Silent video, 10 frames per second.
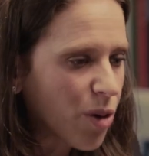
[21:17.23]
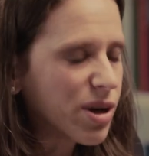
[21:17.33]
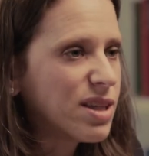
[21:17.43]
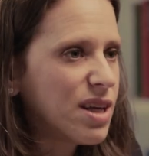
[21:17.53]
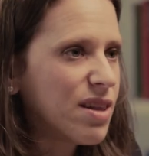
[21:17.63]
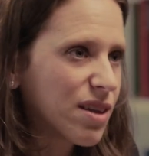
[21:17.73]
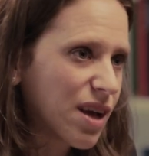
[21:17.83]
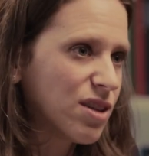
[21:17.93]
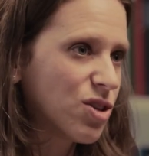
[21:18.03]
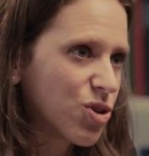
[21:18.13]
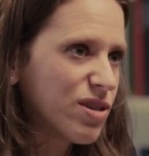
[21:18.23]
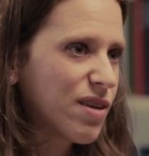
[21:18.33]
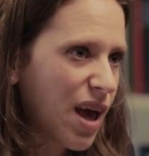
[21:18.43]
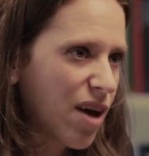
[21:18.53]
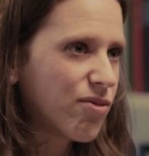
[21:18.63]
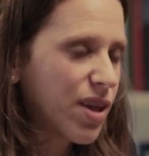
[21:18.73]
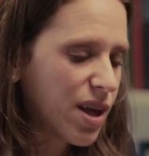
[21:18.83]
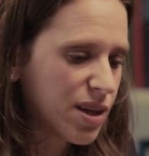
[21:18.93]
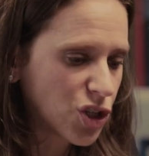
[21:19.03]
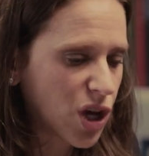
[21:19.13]
guarantee that countries have
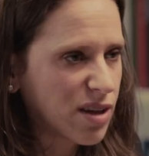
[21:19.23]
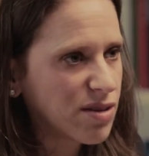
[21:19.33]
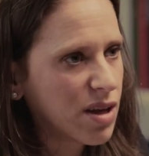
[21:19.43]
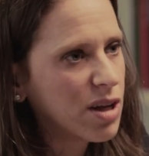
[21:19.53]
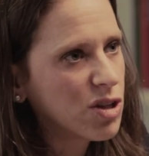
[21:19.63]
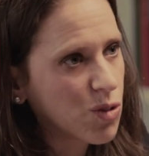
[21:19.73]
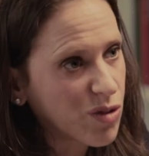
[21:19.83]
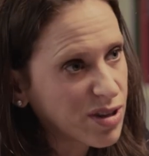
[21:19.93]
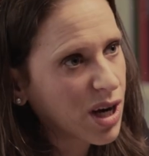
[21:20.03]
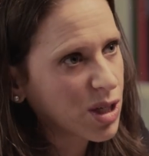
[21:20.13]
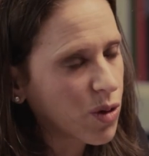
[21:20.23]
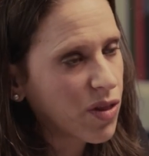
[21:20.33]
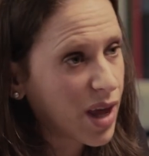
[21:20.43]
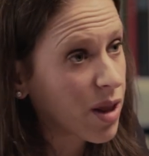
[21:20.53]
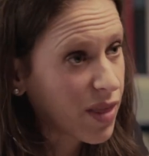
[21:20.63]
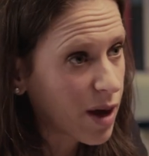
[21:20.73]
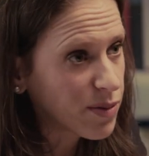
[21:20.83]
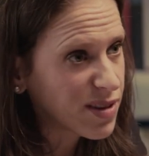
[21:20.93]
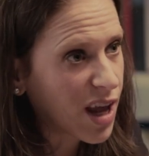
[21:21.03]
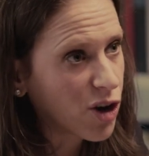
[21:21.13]
the chance to restructure their
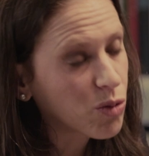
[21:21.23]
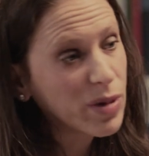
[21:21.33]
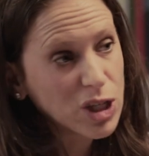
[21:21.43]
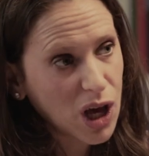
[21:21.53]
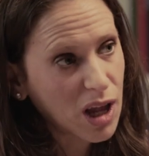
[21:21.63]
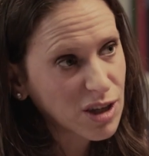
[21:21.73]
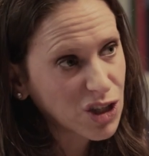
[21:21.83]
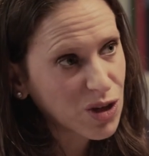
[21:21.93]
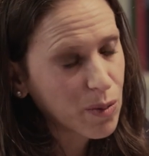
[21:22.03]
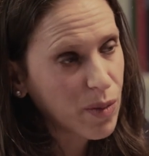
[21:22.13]
debts and not be challenged